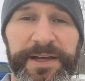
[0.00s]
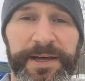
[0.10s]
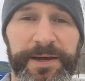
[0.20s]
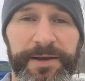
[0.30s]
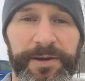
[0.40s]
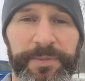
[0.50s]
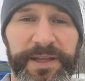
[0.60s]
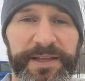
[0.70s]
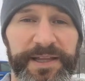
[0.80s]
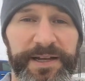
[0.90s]

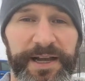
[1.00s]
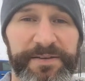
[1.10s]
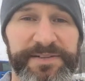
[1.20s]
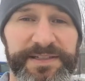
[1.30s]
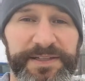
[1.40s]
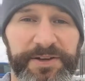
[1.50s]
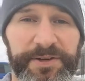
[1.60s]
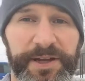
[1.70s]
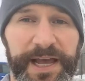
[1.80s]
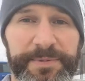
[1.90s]
And then obviously
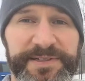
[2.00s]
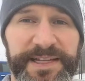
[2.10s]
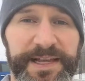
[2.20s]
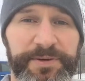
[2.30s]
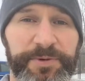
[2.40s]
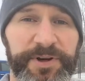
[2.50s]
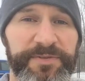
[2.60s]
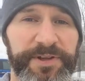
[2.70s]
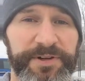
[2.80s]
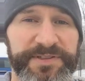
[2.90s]
their habitat,
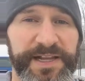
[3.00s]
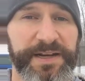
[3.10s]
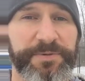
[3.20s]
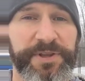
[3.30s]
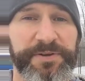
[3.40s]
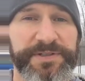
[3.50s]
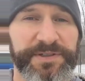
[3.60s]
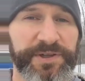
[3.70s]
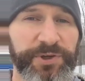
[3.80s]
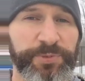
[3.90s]
wherever they're staying, whether it's a
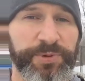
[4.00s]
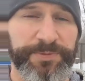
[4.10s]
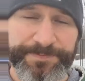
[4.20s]
coop